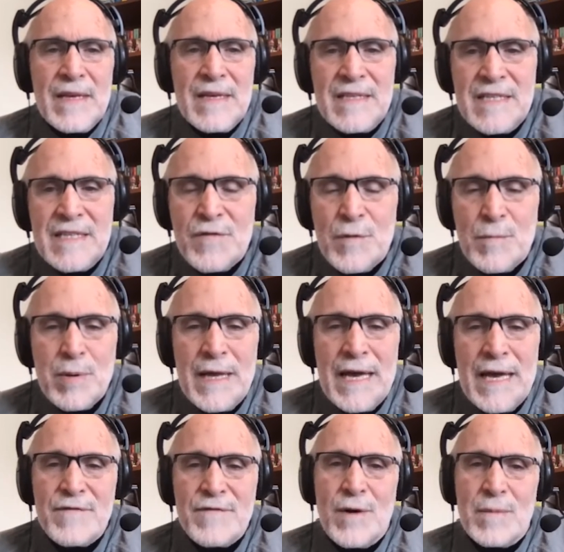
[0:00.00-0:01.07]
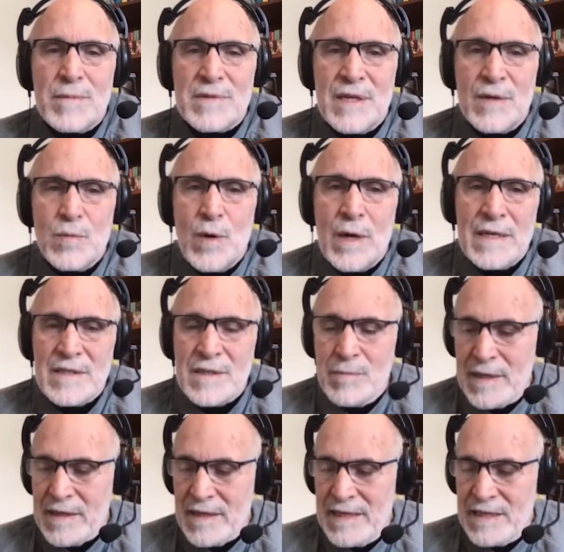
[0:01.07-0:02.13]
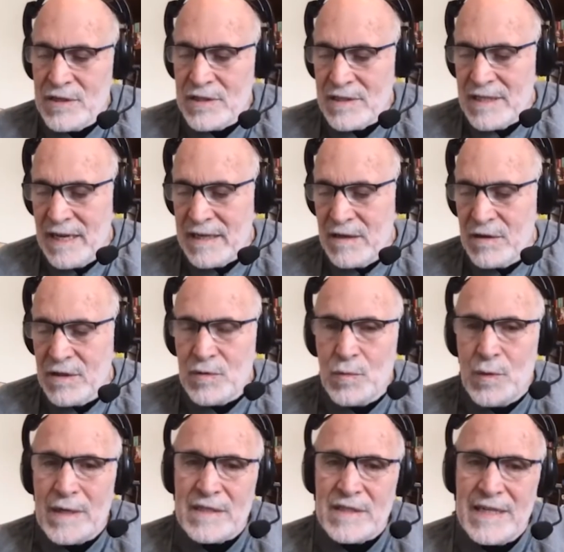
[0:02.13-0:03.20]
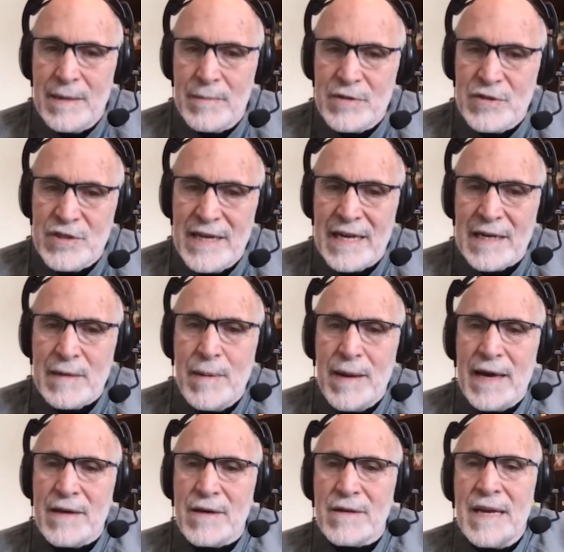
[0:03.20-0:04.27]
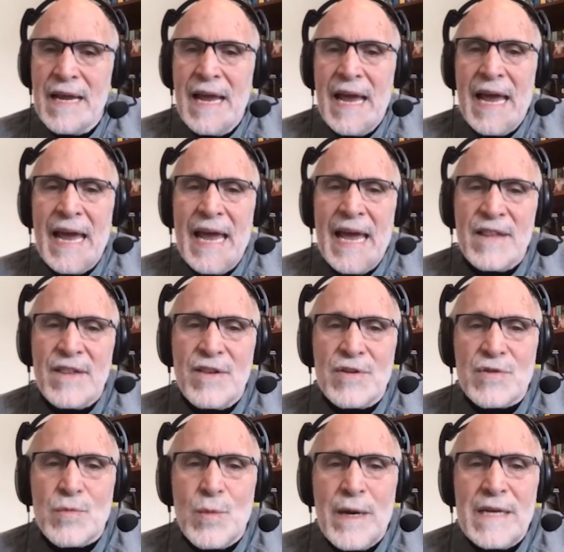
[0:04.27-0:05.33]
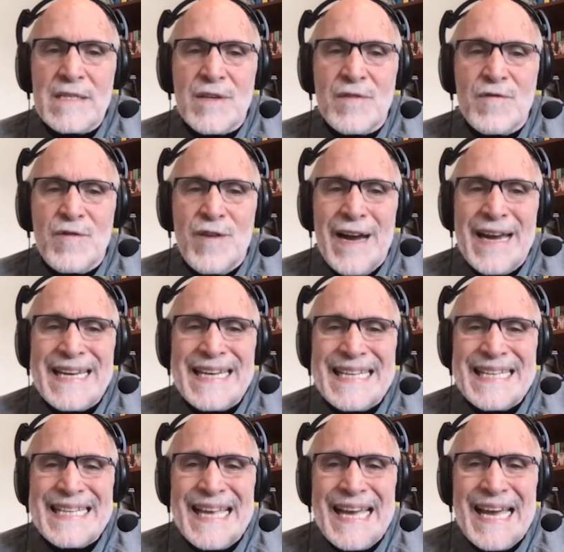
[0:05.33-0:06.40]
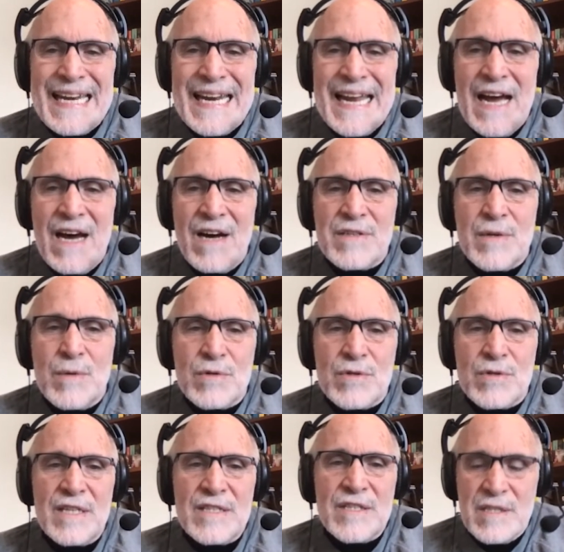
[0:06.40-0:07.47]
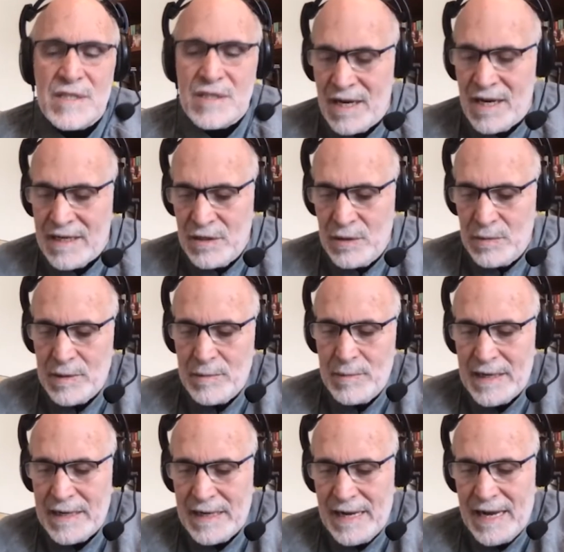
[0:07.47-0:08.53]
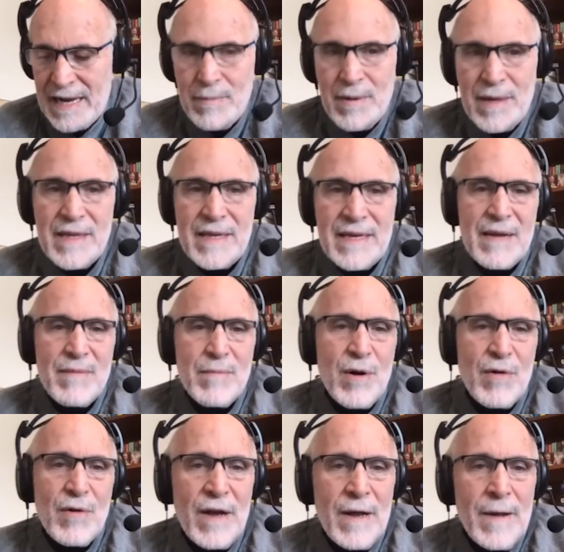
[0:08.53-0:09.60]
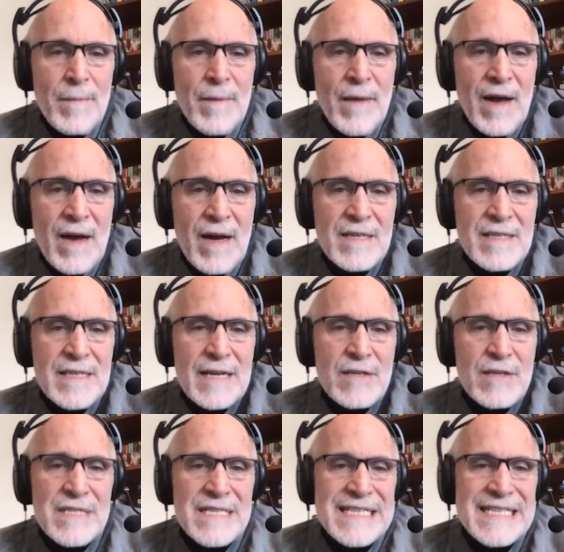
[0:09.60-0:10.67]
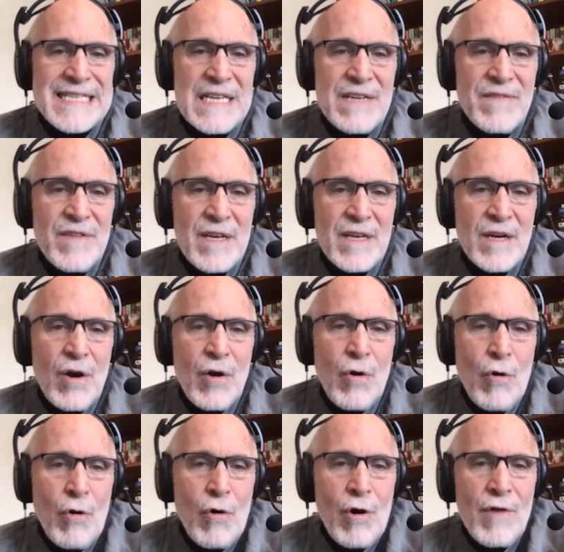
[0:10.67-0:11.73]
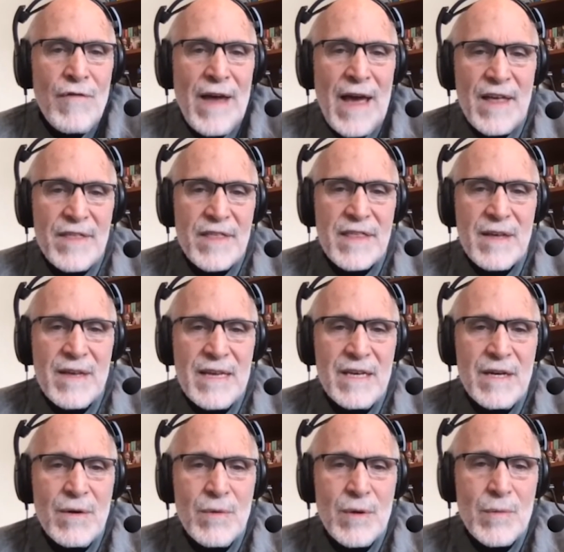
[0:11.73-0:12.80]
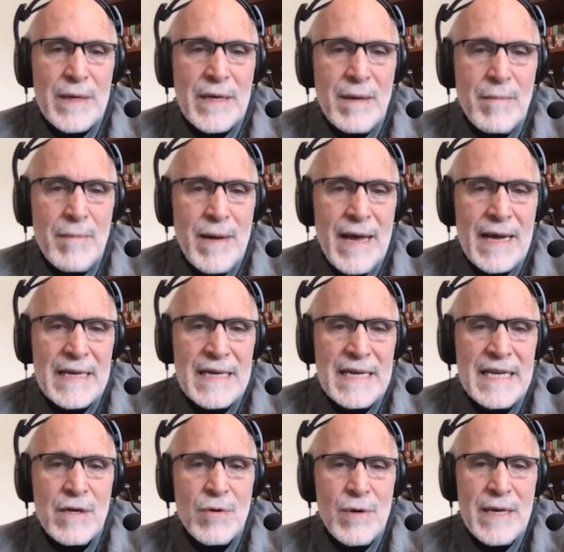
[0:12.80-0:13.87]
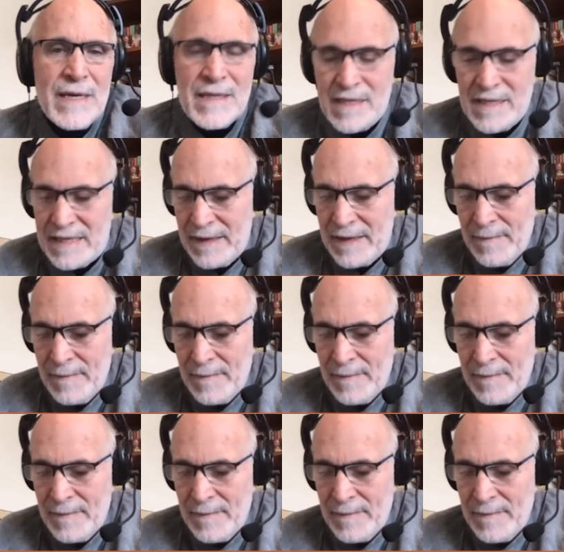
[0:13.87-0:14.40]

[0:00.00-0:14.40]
different platforms, and one is a methylation cycle and one is an epigenetic pattern, and there's ways of finding that out. And we'll talk a little bit about a guy by the name of Dr. Stephen Horvath, when we come back, and he created the